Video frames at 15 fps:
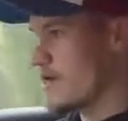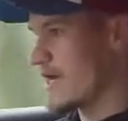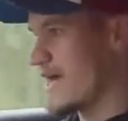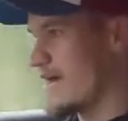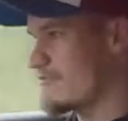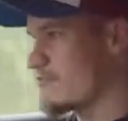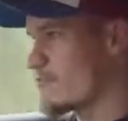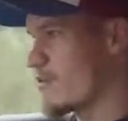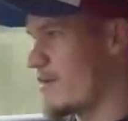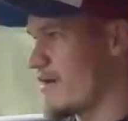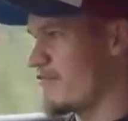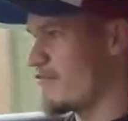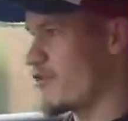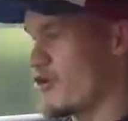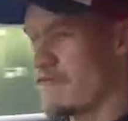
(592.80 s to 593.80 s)
I haven't put
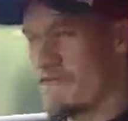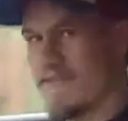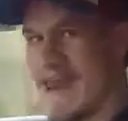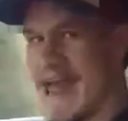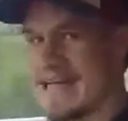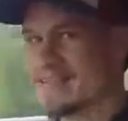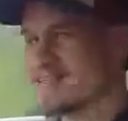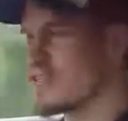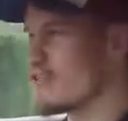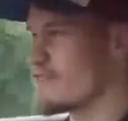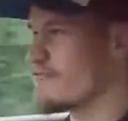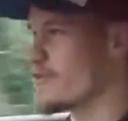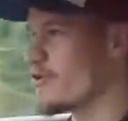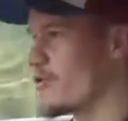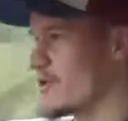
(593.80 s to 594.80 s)
my foot flat to the
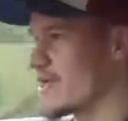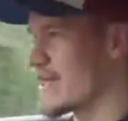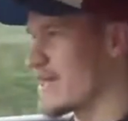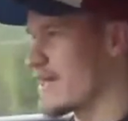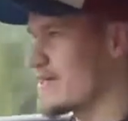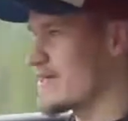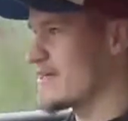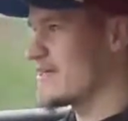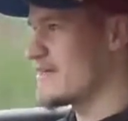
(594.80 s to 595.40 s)
floor yet.